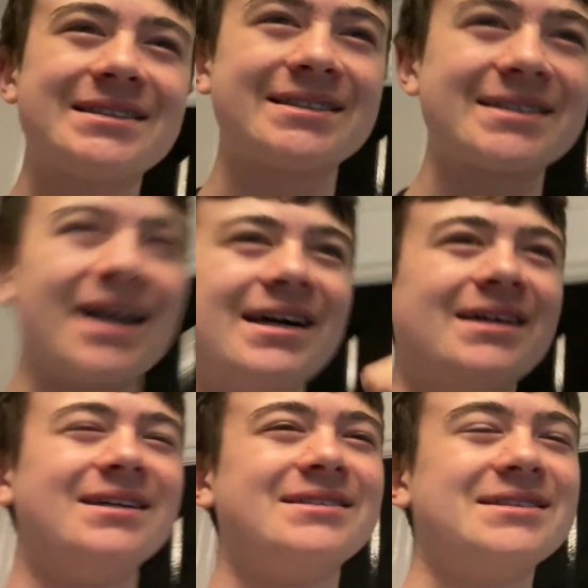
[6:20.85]
Adam Reach has
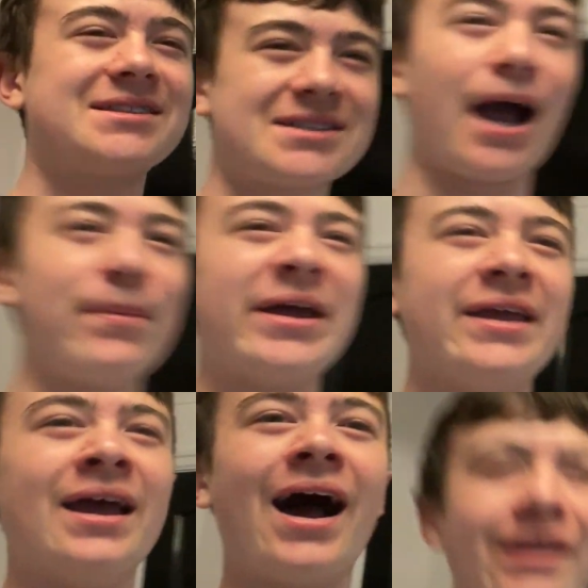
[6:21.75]
gone.
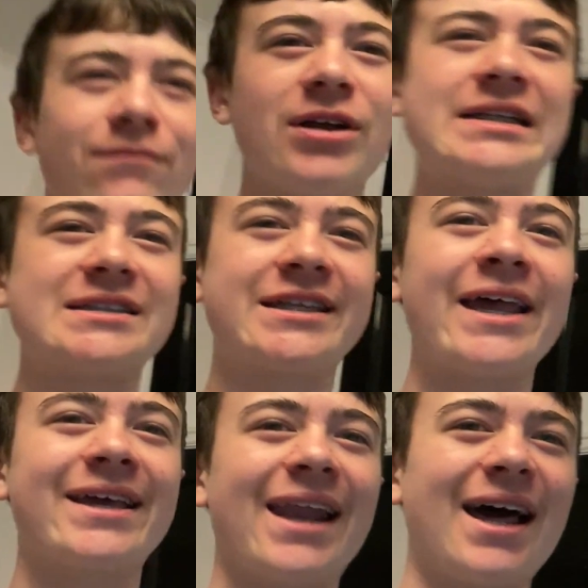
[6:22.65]
Scabby, Adam Reach has
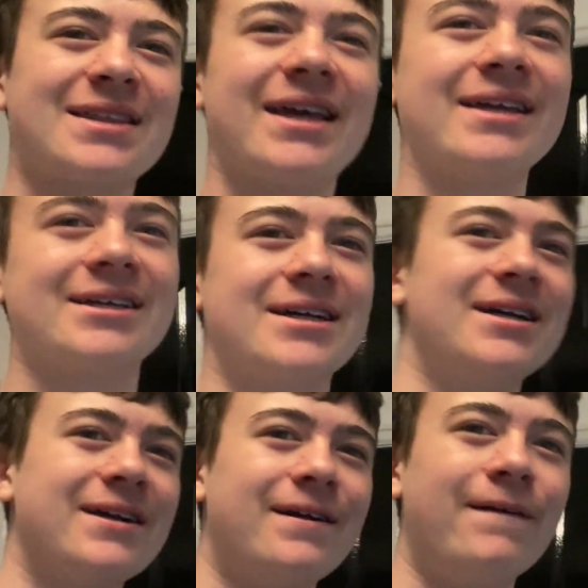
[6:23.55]
taken it, I think. Yeah, it's
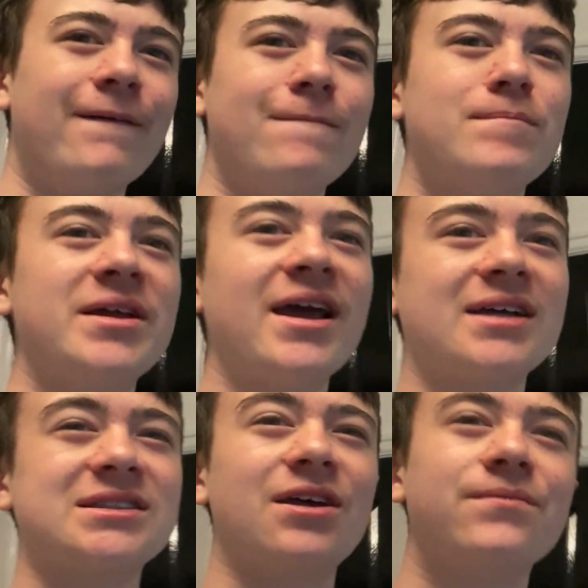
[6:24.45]
an own goal. But yeah,
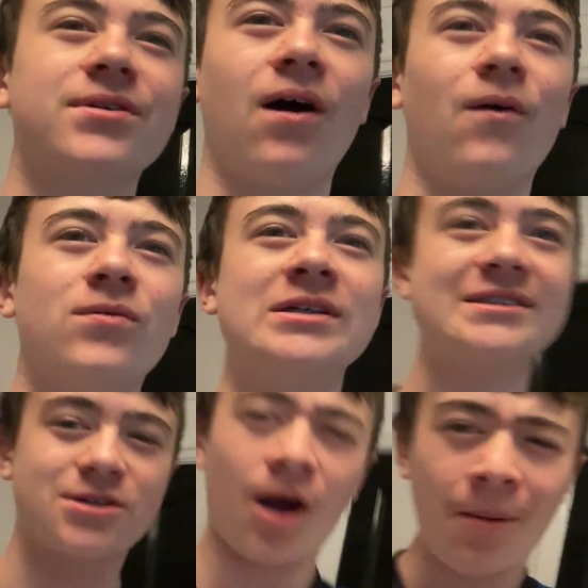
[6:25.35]
it's an own goal.
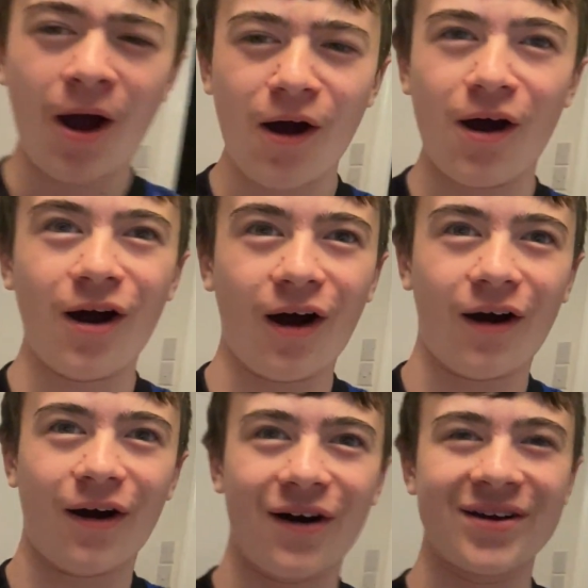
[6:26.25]
Come
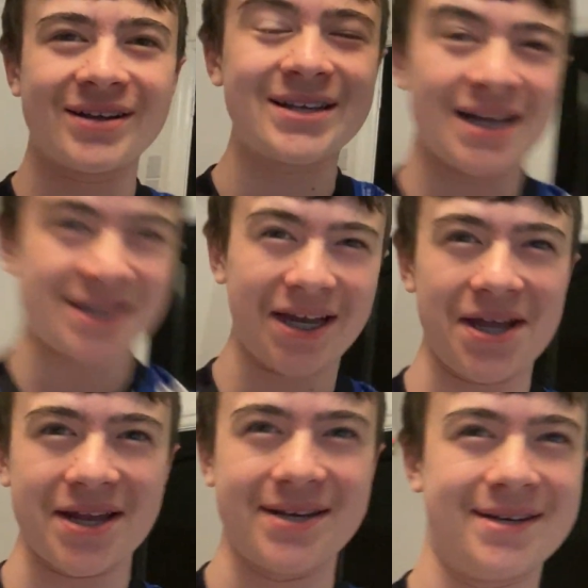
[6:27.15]
on! Get
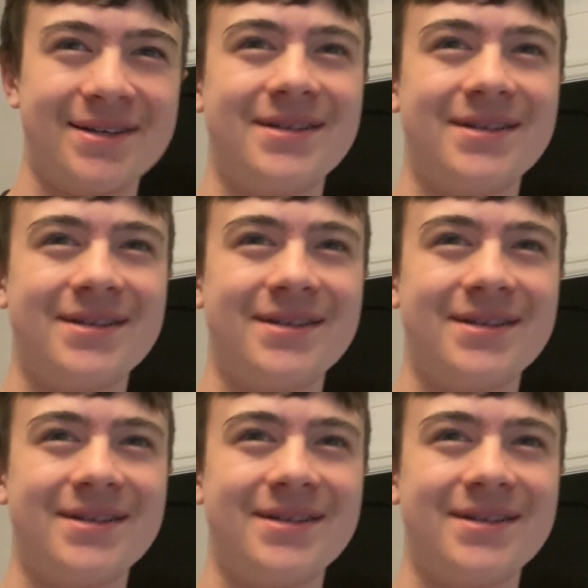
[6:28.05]
in!